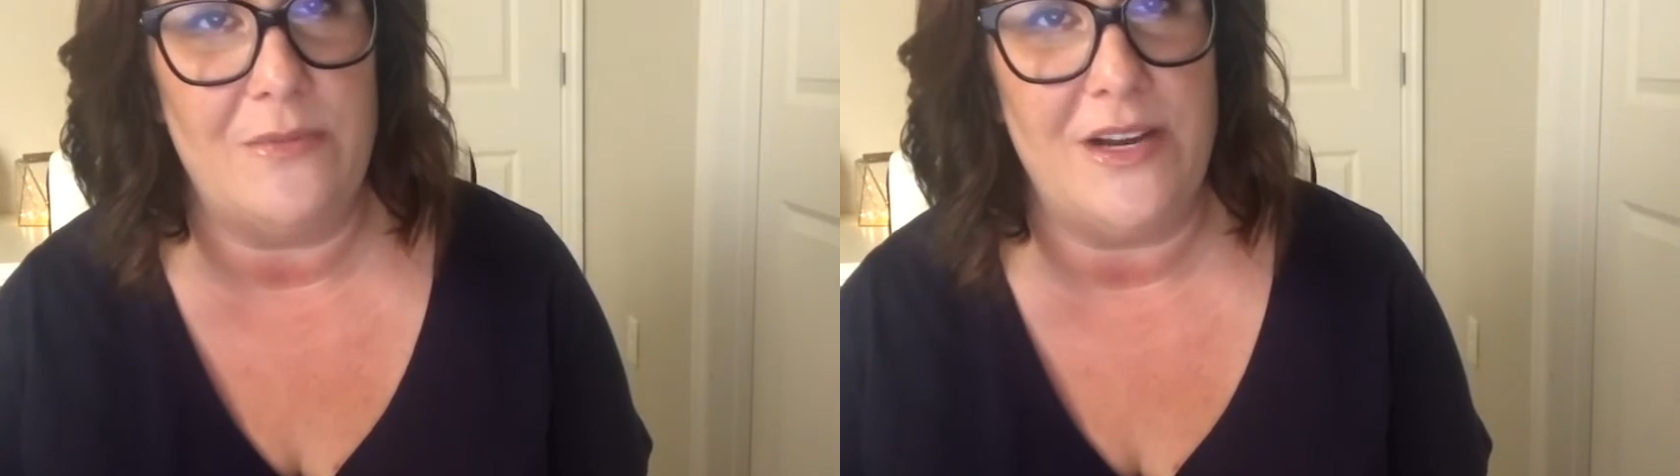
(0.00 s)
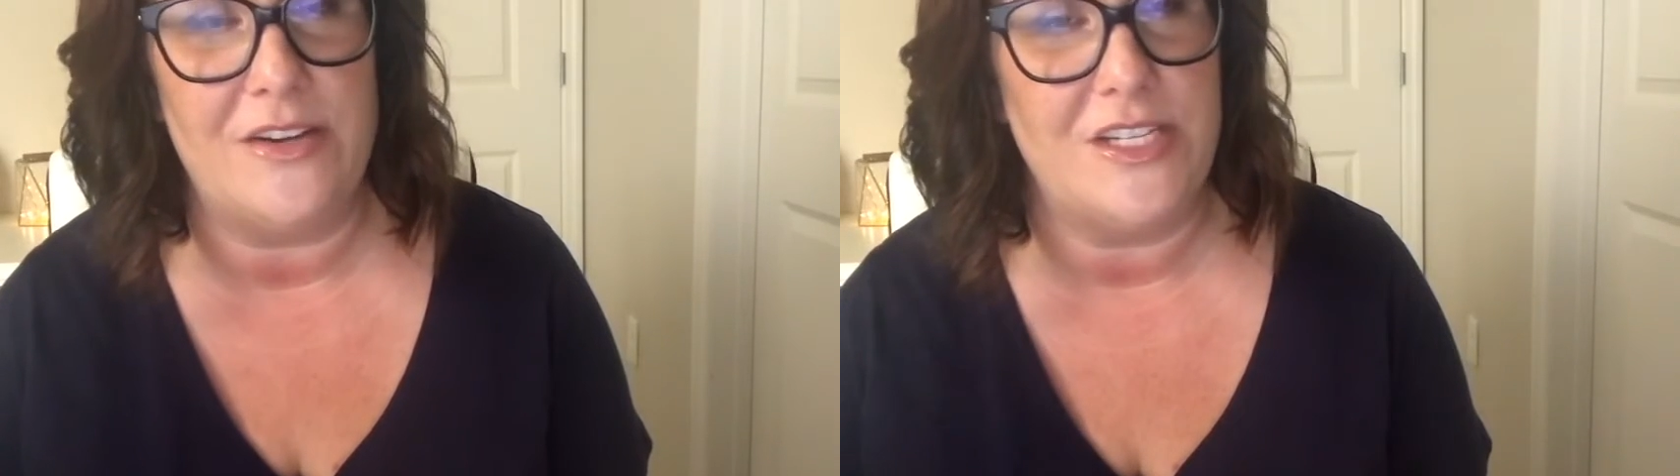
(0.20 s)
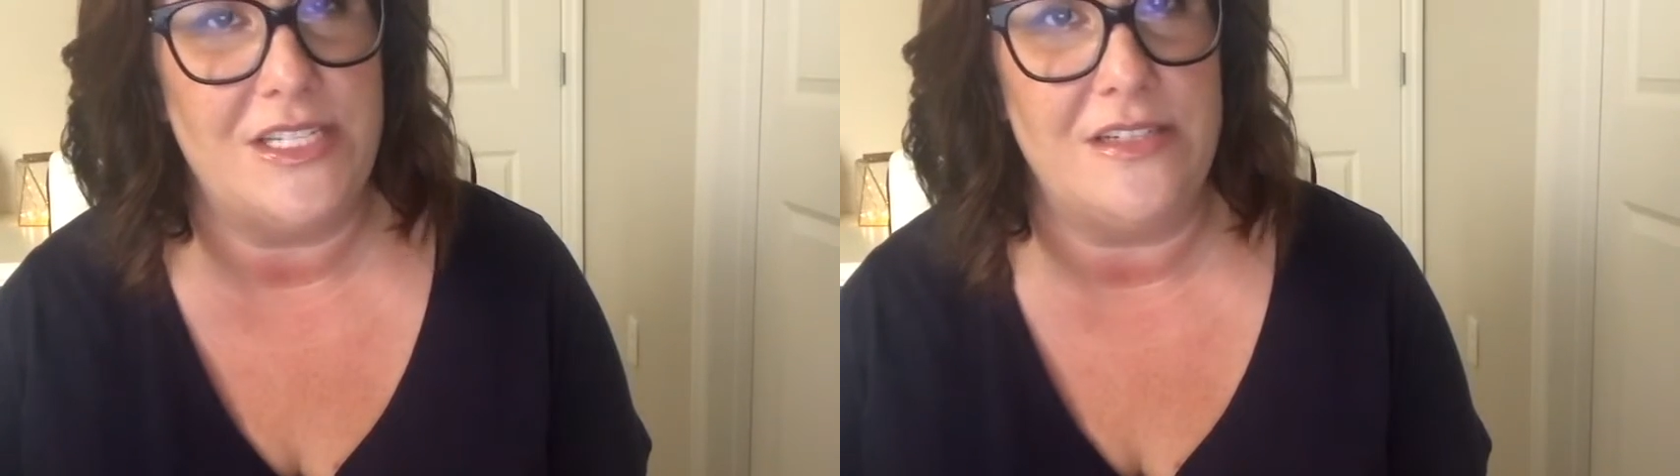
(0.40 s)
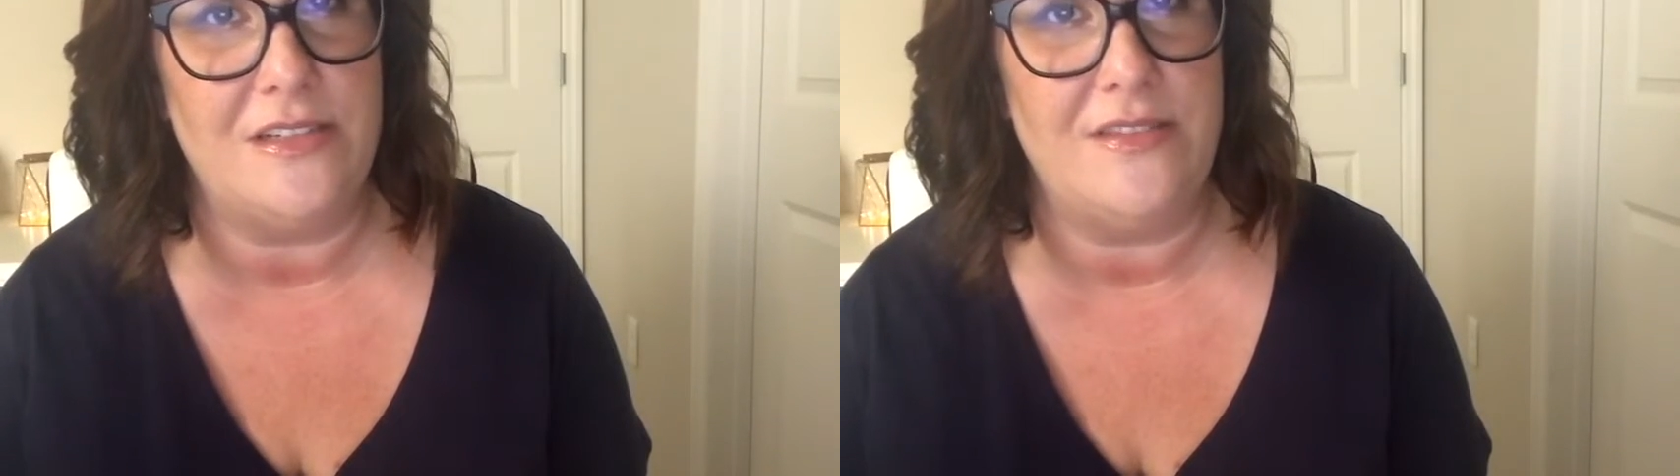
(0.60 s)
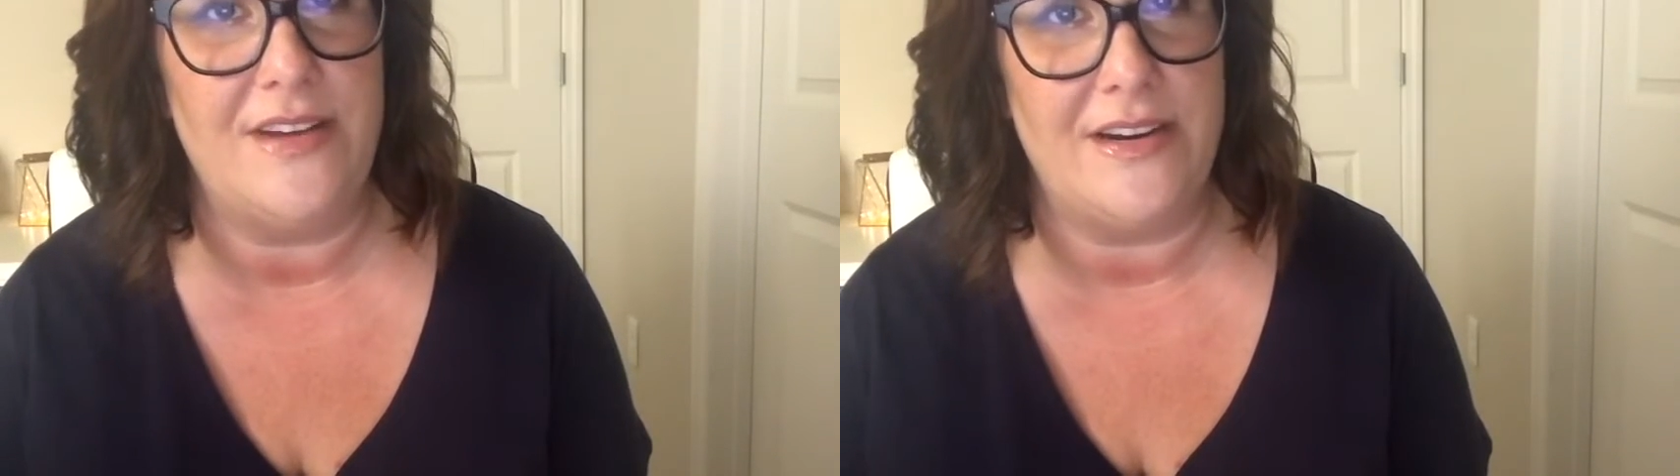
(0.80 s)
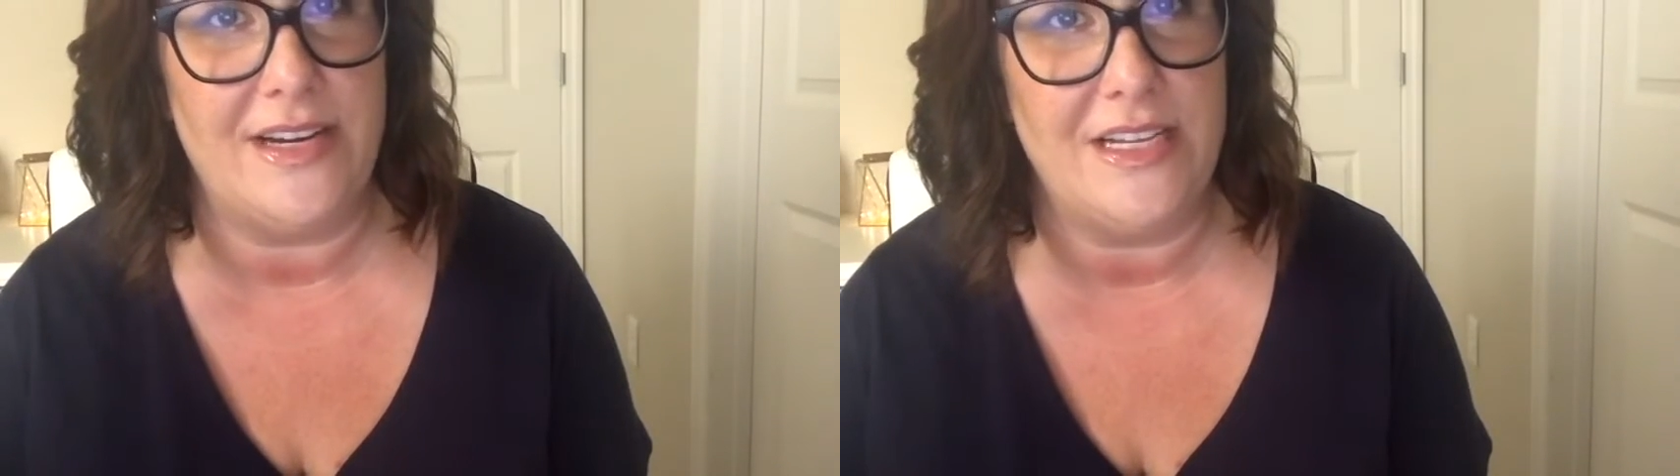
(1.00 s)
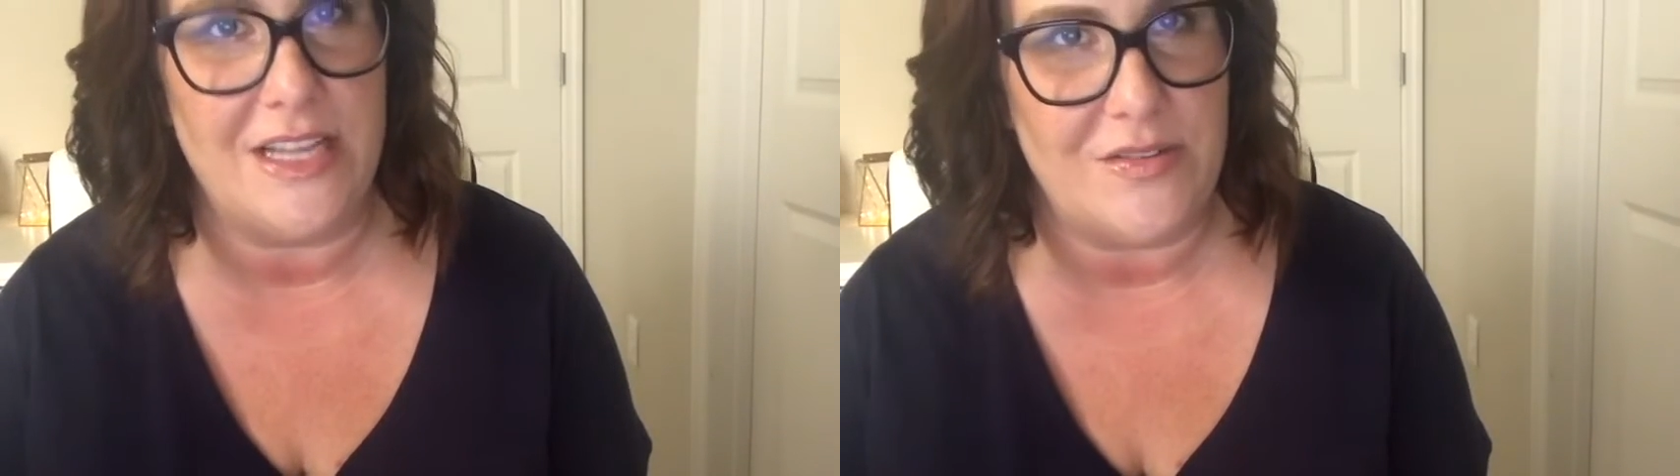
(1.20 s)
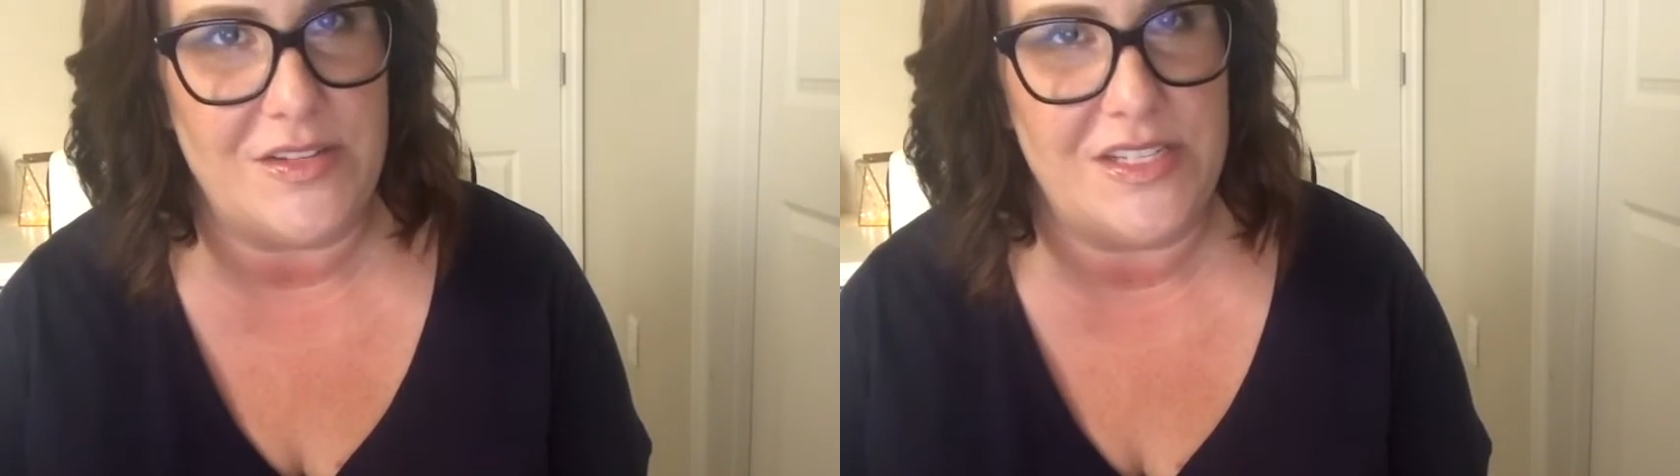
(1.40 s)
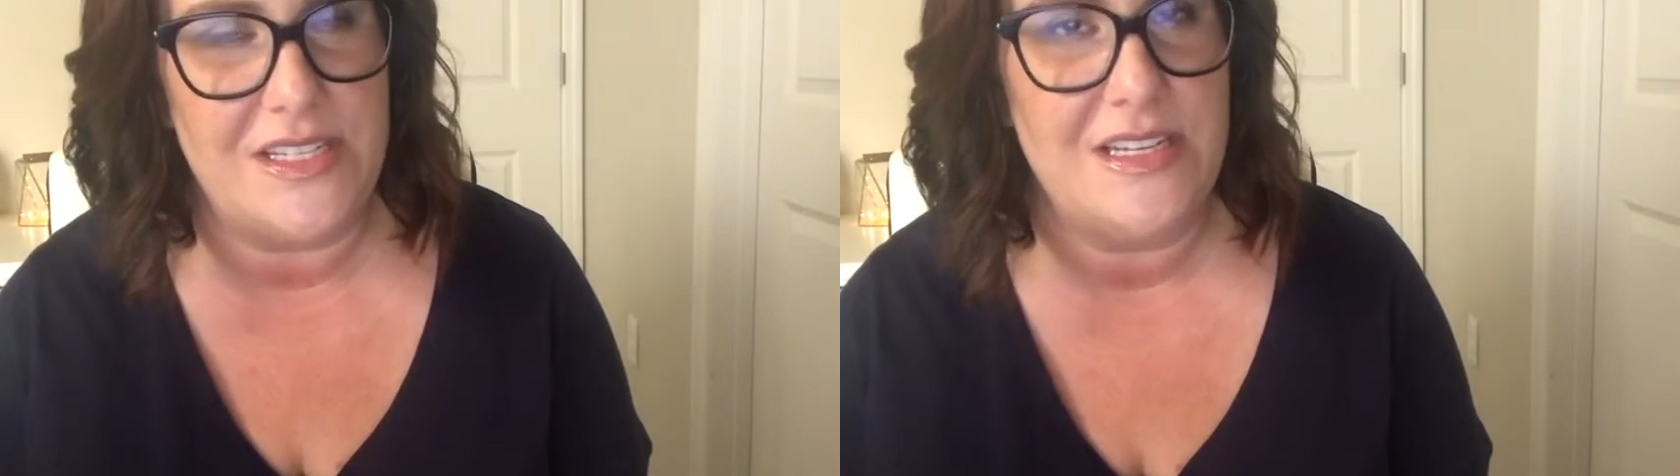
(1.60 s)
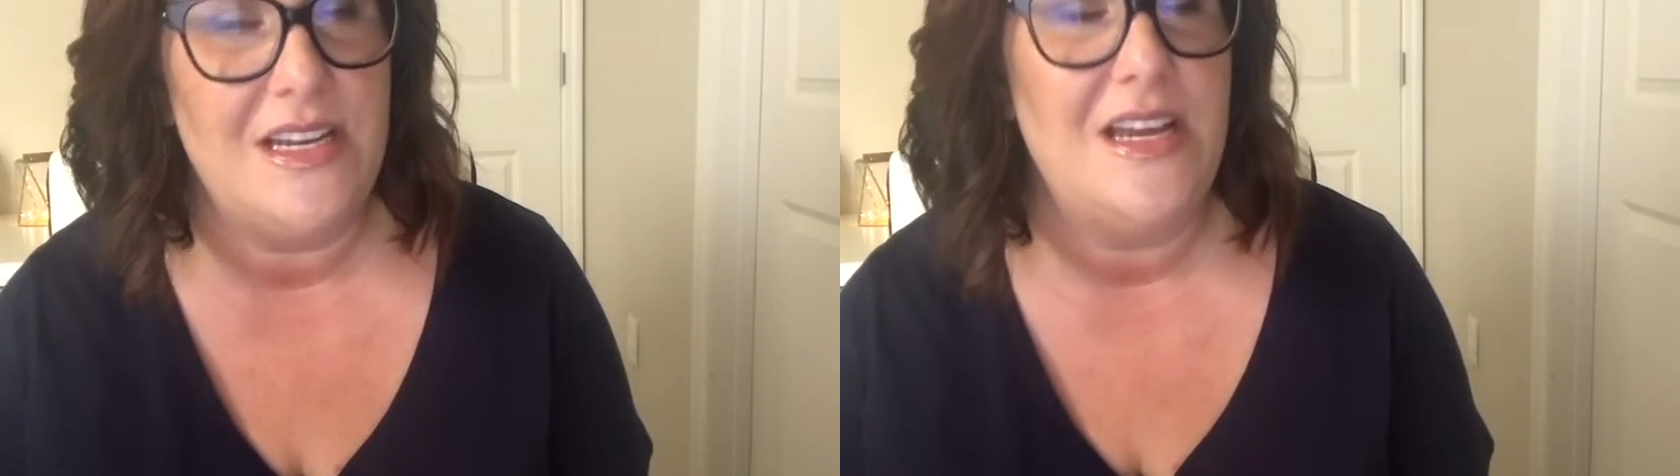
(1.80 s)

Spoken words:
and we are still very close.